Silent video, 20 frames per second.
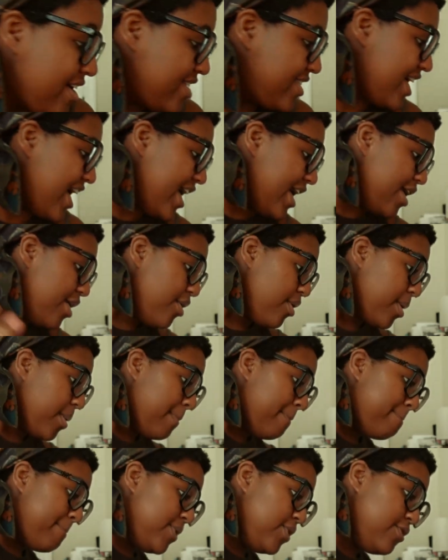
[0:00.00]
And now,
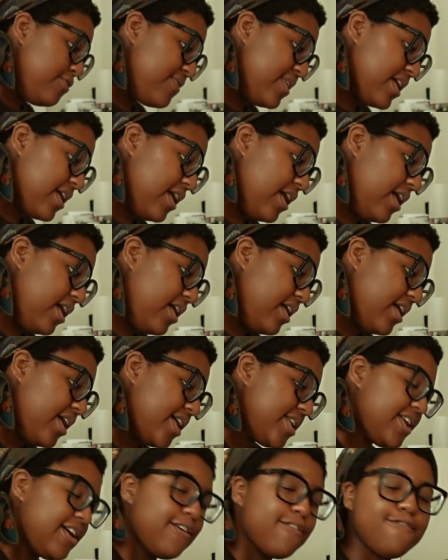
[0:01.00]
moving
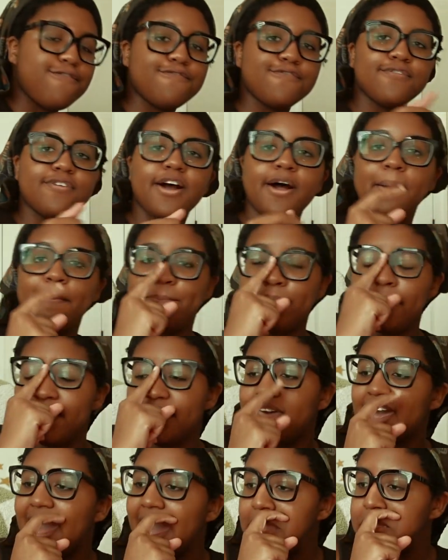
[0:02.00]
on from
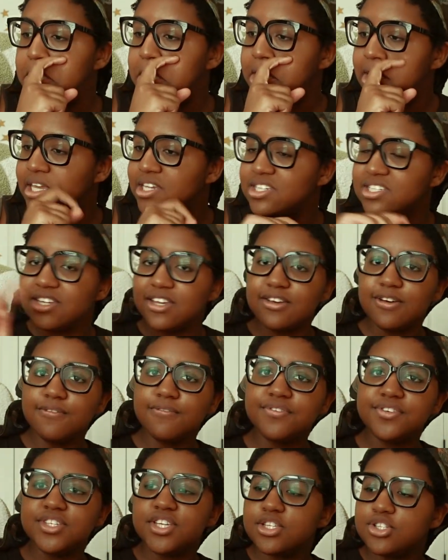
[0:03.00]

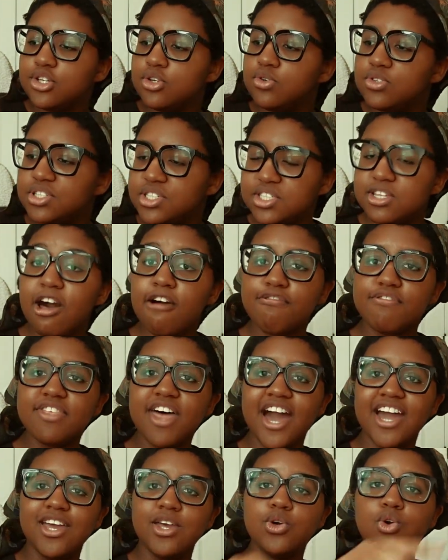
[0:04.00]
adhesives to stuff
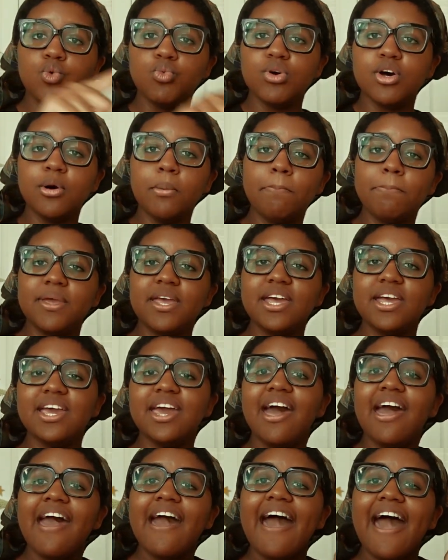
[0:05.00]
that you will
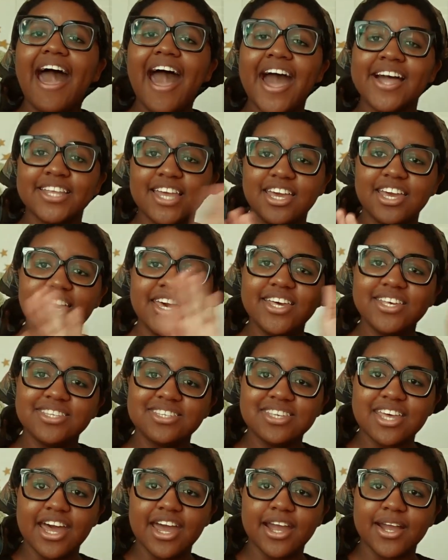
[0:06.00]
be
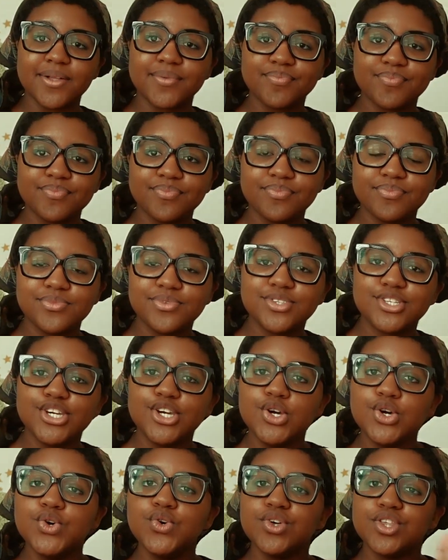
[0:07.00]
adhesing
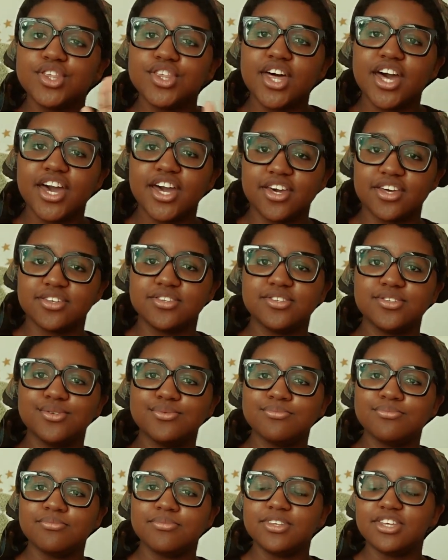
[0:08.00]
to things.
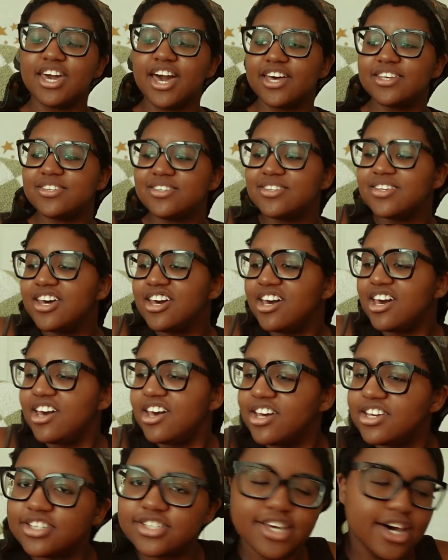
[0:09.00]
Yes.
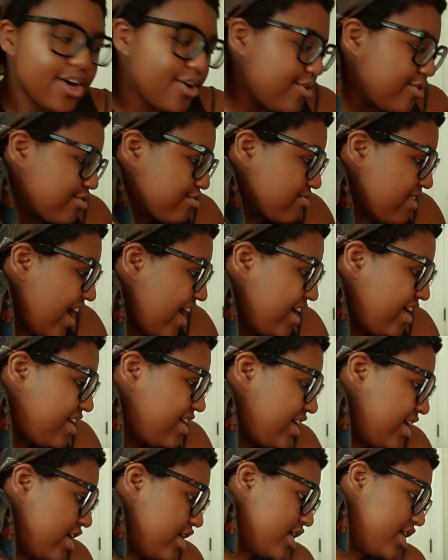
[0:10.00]
So right
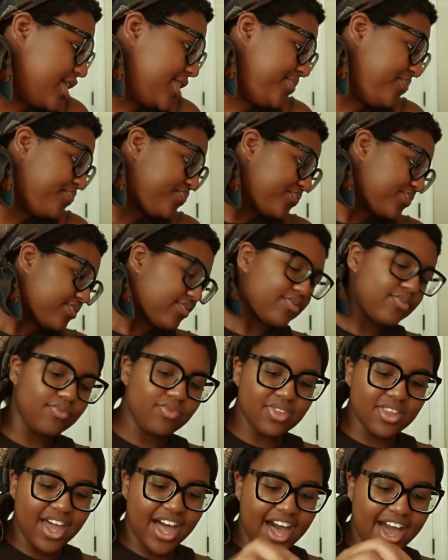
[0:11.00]
here,
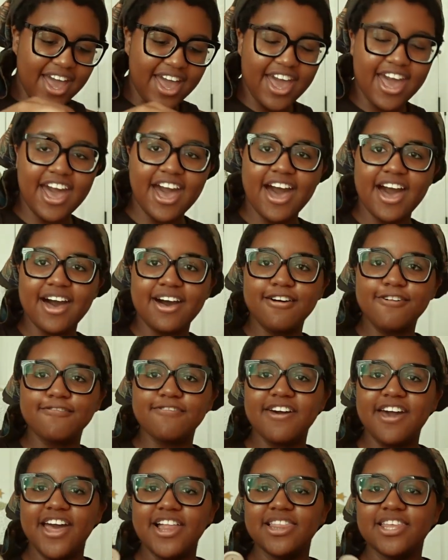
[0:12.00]
I
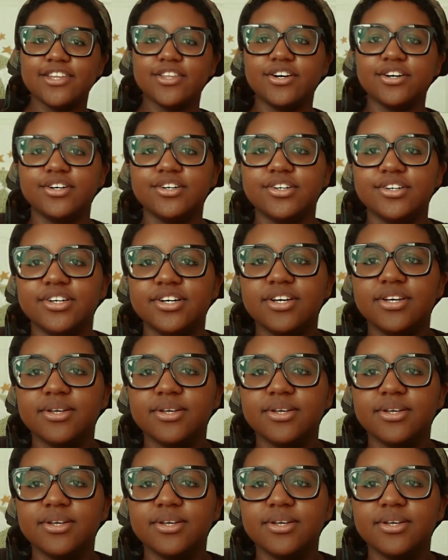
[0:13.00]
have a little